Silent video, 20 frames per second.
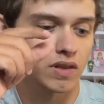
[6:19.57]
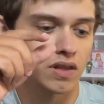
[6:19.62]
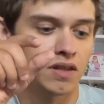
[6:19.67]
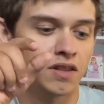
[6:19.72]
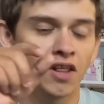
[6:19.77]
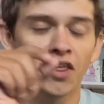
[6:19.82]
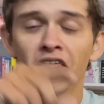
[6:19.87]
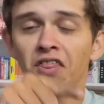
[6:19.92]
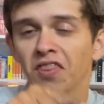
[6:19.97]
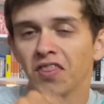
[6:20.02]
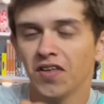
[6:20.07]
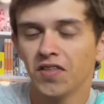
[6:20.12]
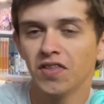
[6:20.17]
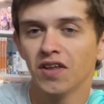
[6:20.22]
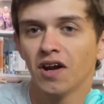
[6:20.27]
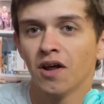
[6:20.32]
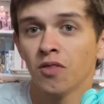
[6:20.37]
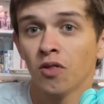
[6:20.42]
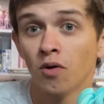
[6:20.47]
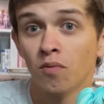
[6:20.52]
Another thing that
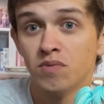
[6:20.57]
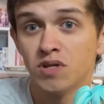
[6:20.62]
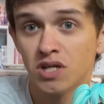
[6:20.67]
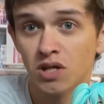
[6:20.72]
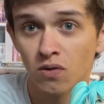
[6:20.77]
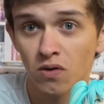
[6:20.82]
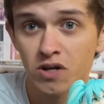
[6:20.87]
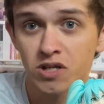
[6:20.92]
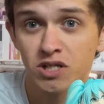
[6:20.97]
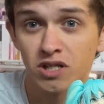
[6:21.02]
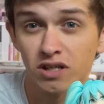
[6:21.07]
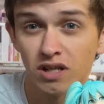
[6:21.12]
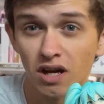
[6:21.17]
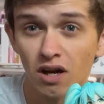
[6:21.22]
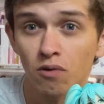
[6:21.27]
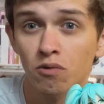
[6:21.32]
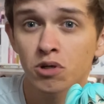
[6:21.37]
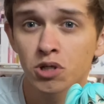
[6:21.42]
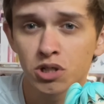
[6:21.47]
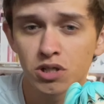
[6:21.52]
I thought was interesting that I
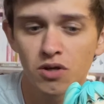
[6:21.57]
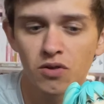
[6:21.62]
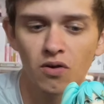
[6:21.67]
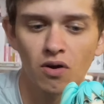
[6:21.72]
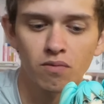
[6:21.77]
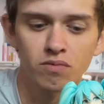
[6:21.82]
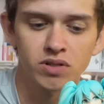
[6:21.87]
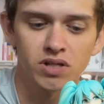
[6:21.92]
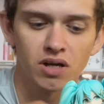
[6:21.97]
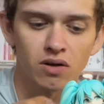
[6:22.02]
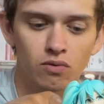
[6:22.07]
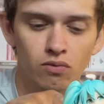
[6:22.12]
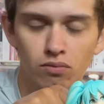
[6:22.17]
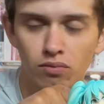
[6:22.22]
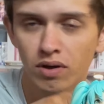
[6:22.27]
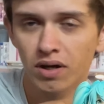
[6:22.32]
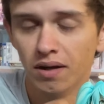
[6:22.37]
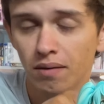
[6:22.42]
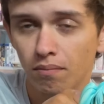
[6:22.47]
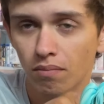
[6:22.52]
originally thought was a
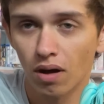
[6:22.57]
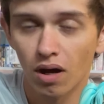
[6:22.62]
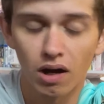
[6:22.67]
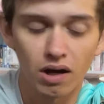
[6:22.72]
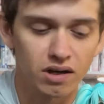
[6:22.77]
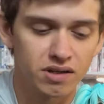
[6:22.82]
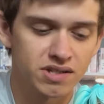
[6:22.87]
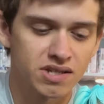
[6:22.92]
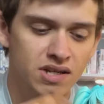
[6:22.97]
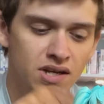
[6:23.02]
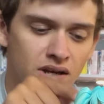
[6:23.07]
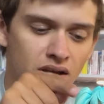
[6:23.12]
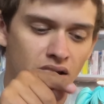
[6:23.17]
ring box,